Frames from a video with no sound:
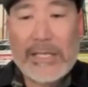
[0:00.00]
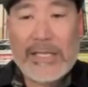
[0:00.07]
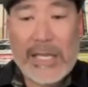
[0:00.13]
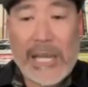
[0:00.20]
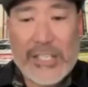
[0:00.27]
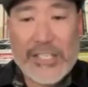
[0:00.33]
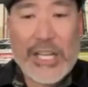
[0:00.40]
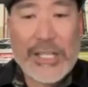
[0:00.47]

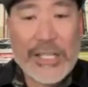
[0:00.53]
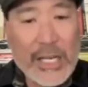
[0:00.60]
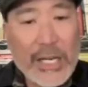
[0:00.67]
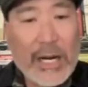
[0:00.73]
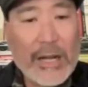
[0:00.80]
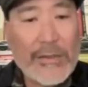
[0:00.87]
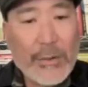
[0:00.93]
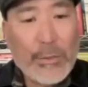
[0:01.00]
agenda
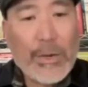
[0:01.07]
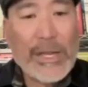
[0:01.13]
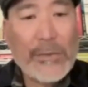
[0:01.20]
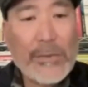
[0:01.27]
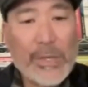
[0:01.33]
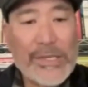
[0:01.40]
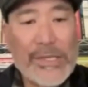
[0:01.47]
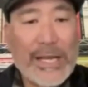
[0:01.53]
on the
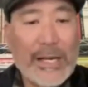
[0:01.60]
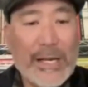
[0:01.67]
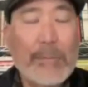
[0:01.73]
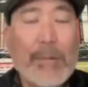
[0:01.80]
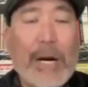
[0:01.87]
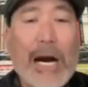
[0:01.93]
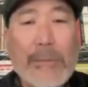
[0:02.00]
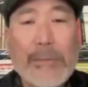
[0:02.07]
right was not a
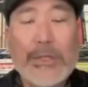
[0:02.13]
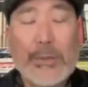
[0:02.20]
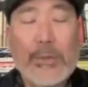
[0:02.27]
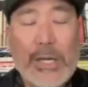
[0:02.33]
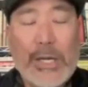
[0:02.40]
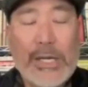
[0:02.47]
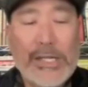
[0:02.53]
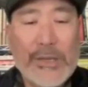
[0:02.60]
popular
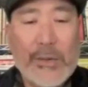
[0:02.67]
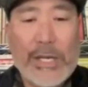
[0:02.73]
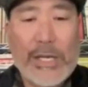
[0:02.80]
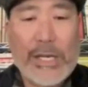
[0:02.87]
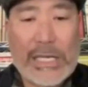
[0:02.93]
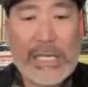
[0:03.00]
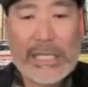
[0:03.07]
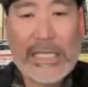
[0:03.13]
one, it's quite
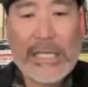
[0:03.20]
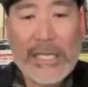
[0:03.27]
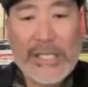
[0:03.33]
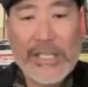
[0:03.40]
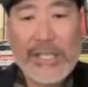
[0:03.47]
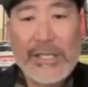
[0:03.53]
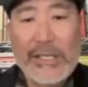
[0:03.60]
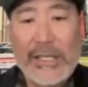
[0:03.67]
an elite
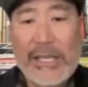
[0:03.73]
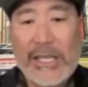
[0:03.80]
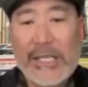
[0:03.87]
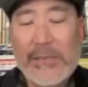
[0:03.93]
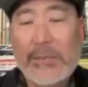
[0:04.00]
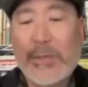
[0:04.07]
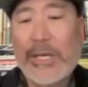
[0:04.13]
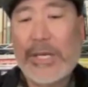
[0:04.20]
agenda, they
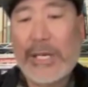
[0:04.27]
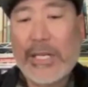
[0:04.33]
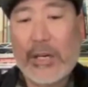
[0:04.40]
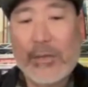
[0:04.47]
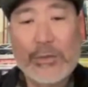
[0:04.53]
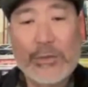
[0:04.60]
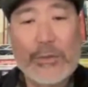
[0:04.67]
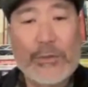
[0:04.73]
exploited
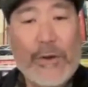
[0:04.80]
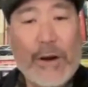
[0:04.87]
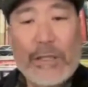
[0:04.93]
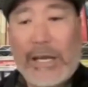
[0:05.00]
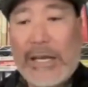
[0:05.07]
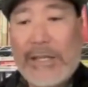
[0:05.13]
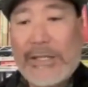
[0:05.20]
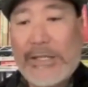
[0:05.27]
cultural fault
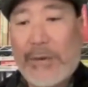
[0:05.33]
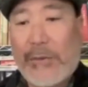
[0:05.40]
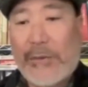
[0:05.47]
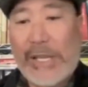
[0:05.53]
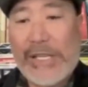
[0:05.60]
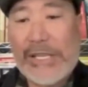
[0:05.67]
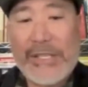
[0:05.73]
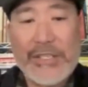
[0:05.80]
lines around
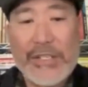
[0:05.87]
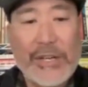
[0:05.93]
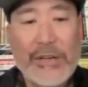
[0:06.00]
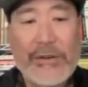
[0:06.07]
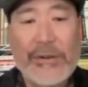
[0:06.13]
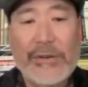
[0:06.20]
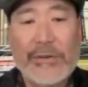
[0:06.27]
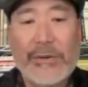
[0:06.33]
race and
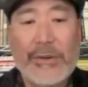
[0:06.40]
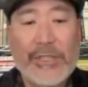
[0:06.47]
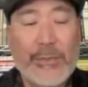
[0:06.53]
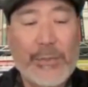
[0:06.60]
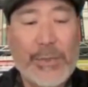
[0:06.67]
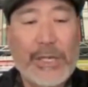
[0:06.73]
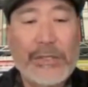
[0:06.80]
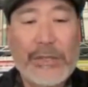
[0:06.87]
gender in order to
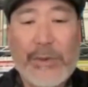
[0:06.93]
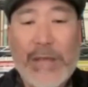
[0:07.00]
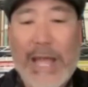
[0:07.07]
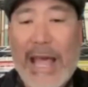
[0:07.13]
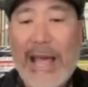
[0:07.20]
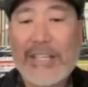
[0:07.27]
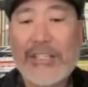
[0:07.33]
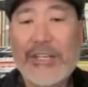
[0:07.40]
build a
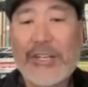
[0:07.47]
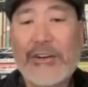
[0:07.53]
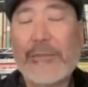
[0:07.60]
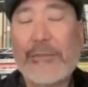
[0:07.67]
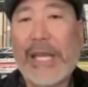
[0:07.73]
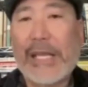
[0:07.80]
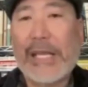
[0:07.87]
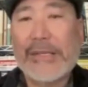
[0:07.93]
reactionary
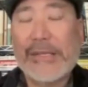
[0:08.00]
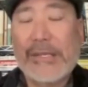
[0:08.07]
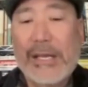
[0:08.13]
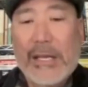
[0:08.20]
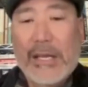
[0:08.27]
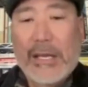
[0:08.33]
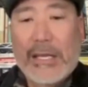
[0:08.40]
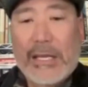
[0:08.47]
base
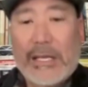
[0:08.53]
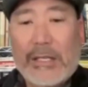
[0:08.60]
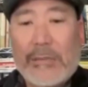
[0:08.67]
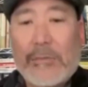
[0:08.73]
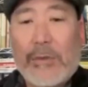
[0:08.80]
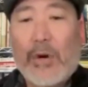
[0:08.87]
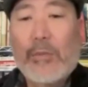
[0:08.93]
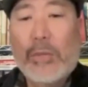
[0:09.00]
they
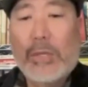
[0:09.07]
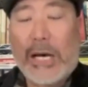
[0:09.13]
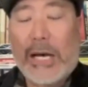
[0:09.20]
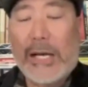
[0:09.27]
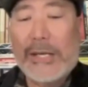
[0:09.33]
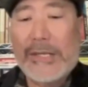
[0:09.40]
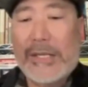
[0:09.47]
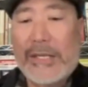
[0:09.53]
could
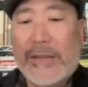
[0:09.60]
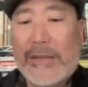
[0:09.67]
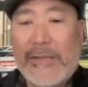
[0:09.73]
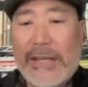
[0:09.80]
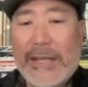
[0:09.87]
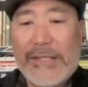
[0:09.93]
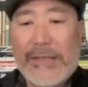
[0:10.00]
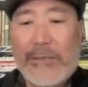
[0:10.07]
mobilize in
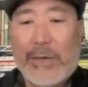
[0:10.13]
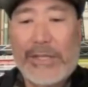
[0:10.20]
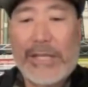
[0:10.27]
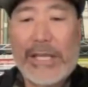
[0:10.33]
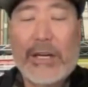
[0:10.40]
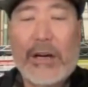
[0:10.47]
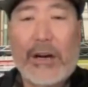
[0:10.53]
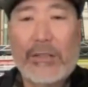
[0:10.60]
defense of what
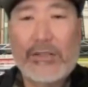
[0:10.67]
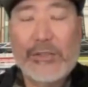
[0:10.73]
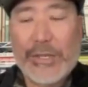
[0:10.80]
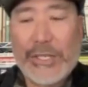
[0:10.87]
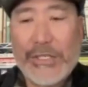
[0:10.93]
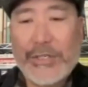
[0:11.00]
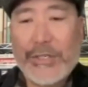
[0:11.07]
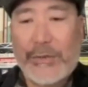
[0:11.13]
they called
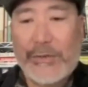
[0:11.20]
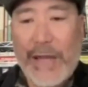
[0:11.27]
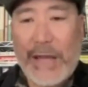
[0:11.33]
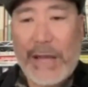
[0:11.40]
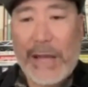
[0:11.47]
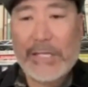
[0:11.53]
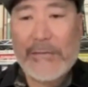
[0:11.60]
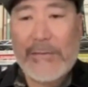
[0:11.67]
traditional family